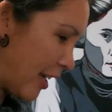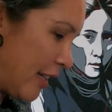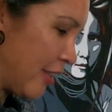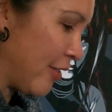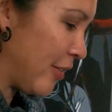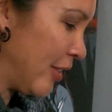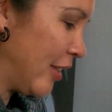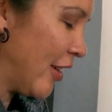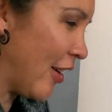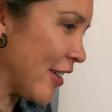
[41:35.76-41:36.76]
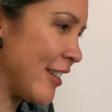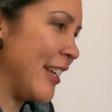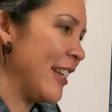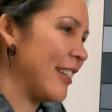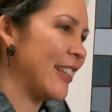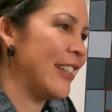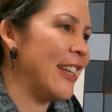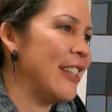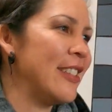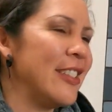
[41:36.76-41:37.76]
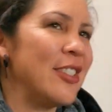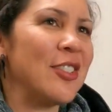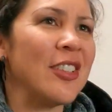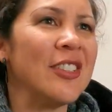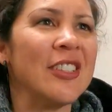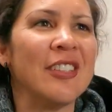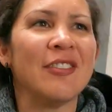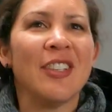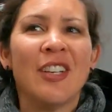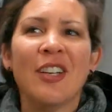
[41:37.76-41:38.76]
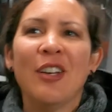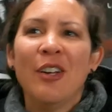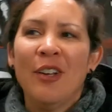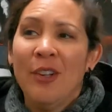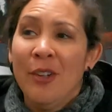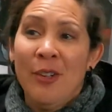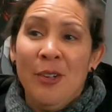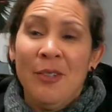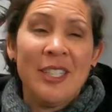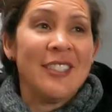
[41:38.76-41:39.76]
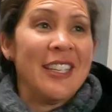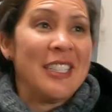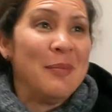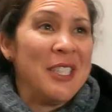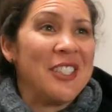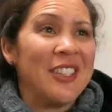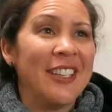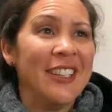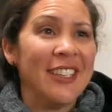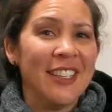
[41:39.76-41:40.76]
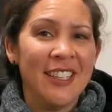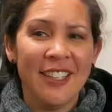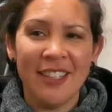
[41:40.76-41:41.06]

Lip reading: kind of heartache and the struggle of what it's like to be shut in,